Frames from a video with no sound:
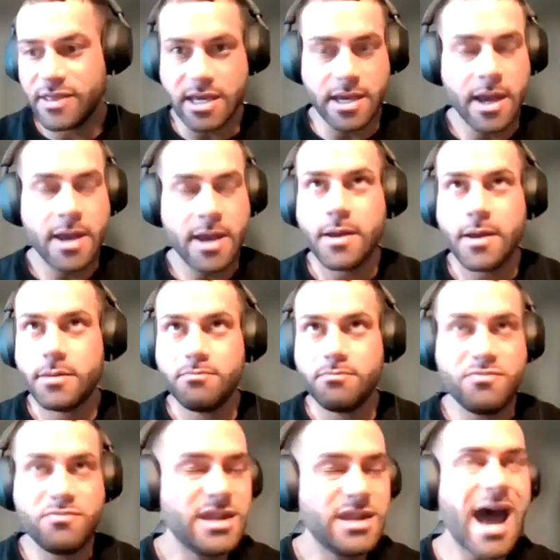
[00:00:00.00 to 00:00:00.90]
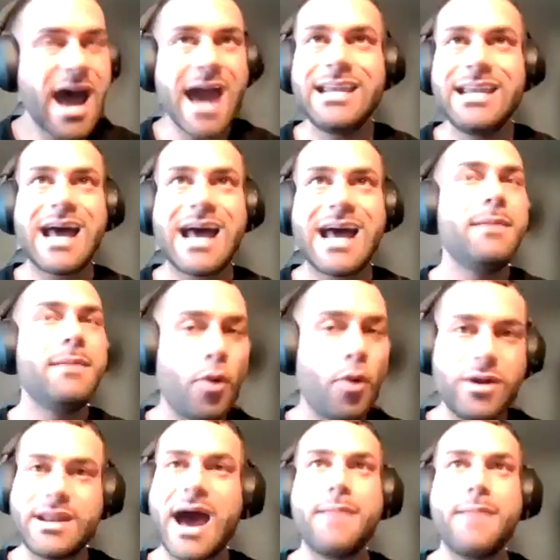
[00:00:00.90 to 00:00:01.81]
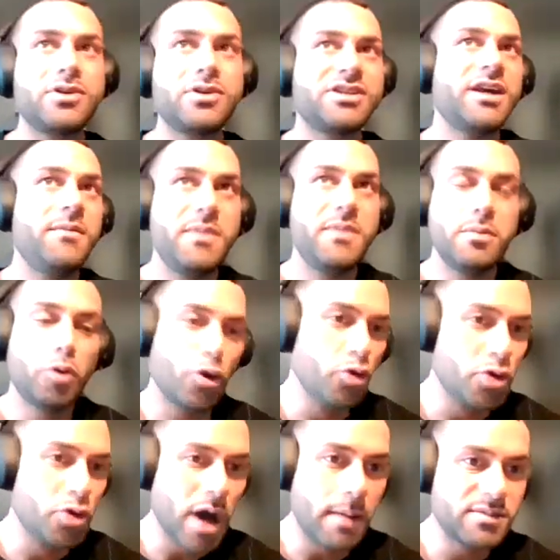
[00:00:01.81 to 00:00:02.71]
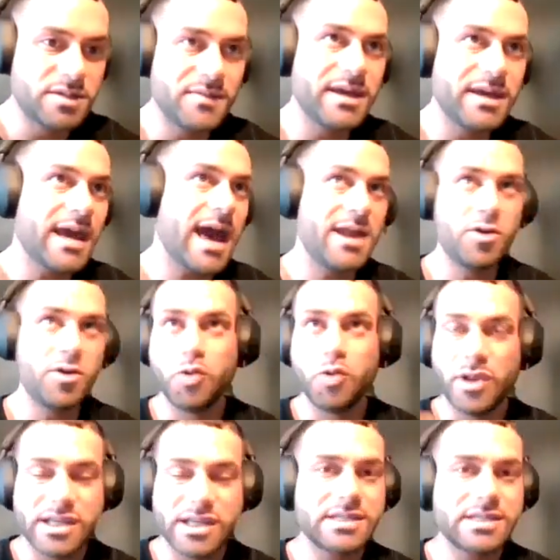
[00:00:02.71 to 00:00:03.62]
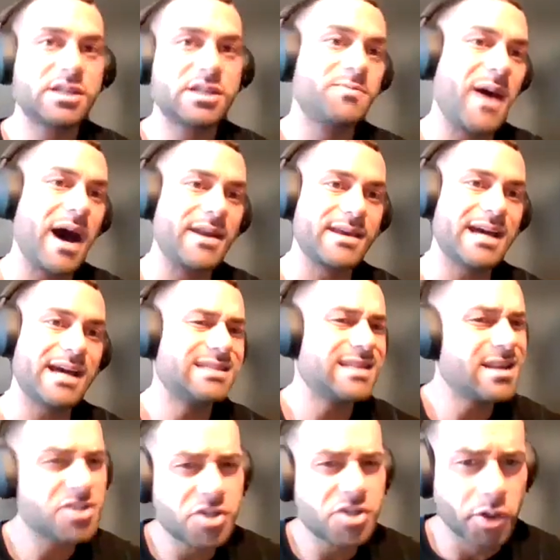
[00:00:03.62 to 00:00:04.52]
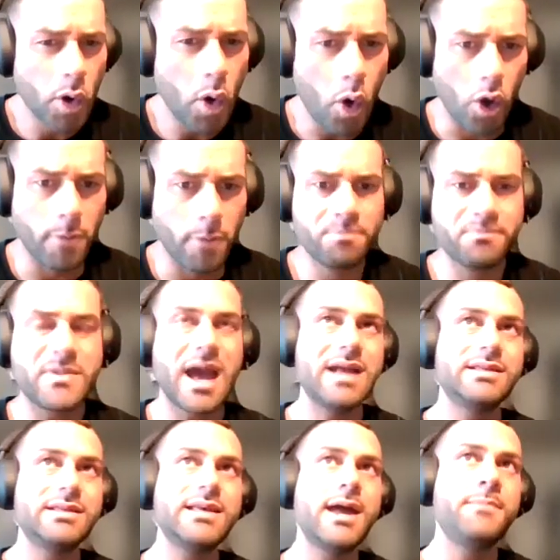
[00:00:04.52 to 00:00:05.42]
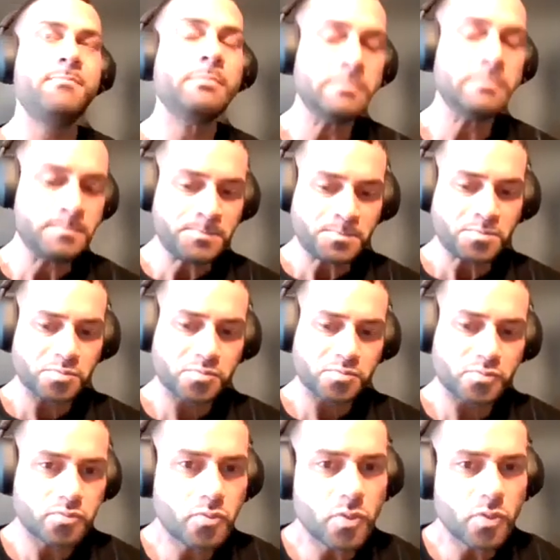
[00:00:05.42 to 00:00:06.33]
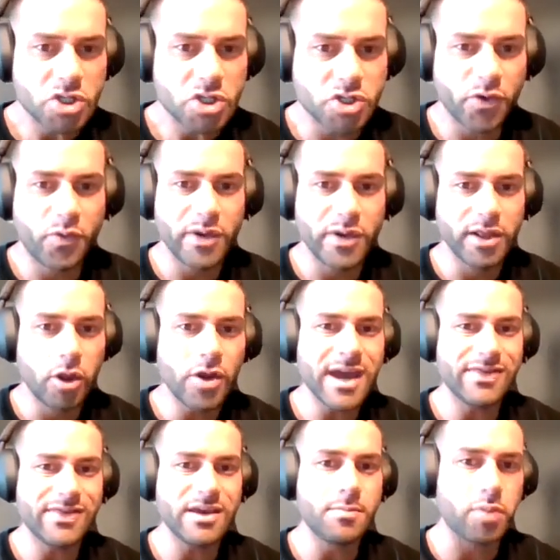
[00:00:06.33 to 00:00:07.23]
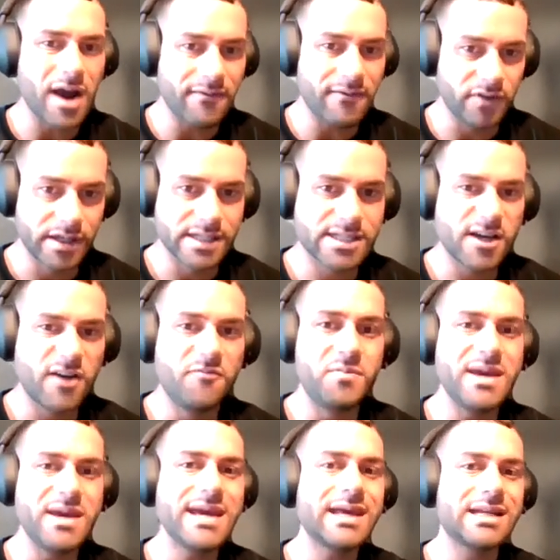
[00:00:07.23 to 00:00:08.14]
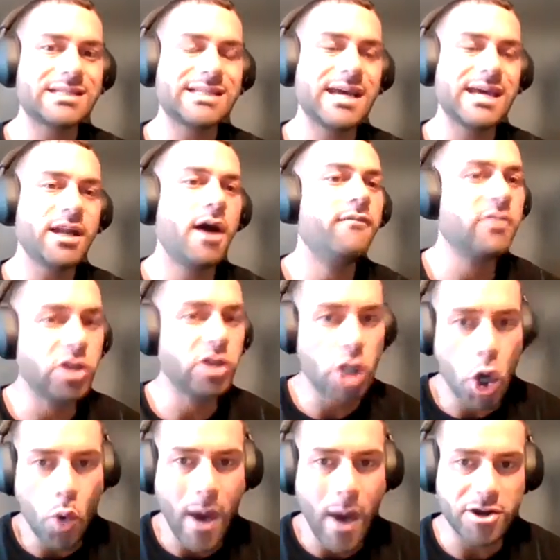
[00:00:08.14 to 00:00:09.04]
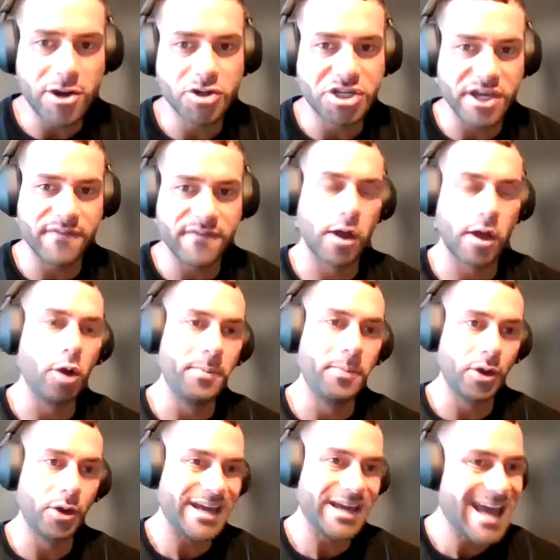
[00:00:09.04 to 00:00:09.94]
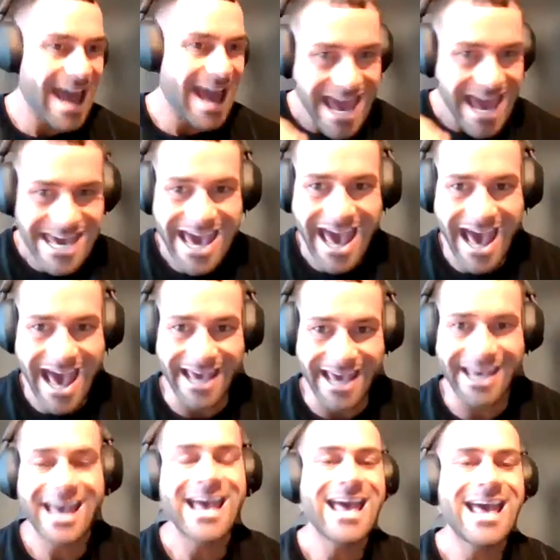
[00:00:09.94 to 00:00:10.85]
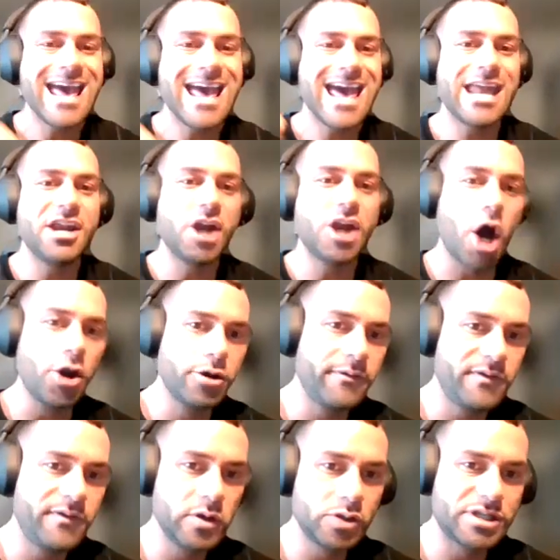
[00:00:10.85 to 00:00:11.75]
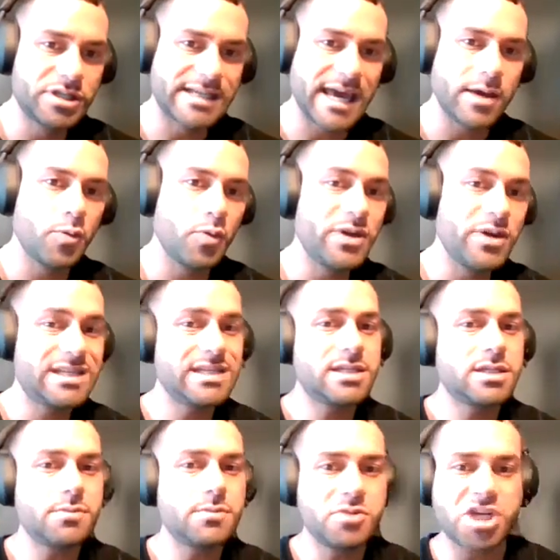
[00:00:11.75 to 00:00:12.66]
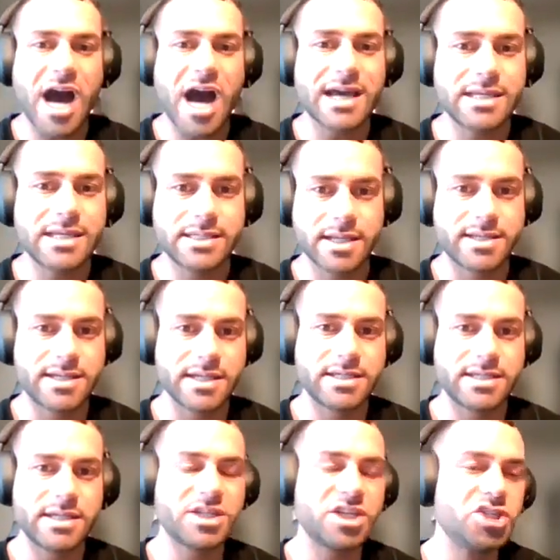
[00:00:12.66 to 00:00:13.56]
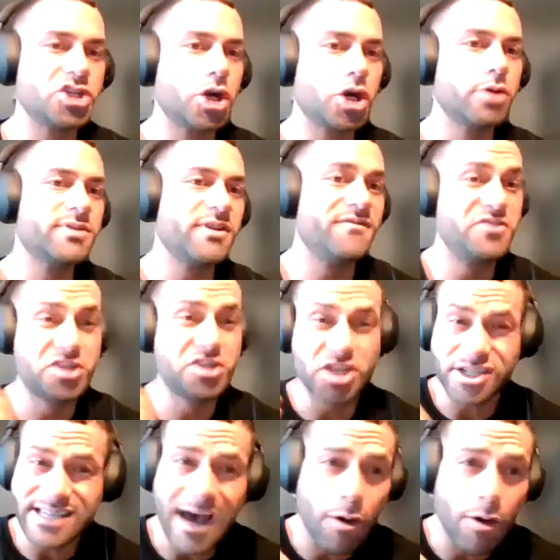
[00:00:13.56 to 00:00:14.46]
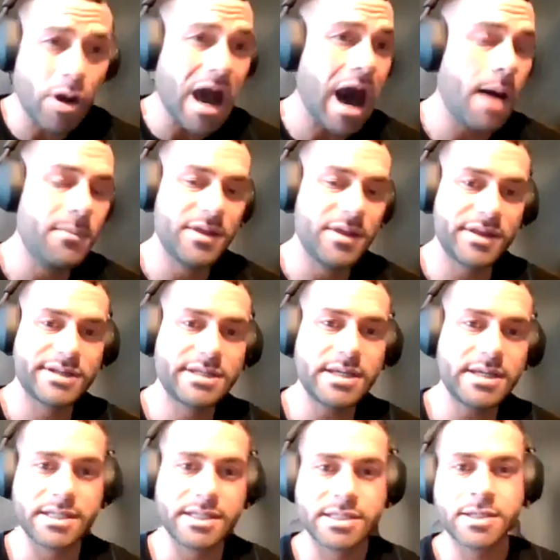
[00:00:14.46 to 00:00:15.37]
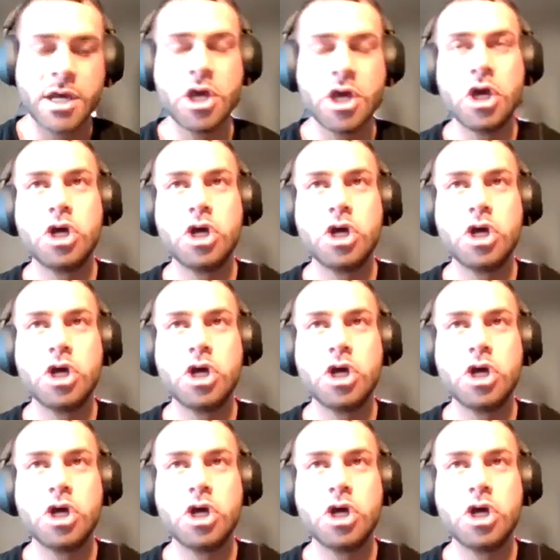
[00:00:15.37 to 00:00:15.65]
the 99.9% of people who come to me and who listen to this podcast, that's their goal. And then so if we look at the prevalence of being in a state of low energy availability, aka in an underfueled state, we see some shocking statistics in terms of just how common this is.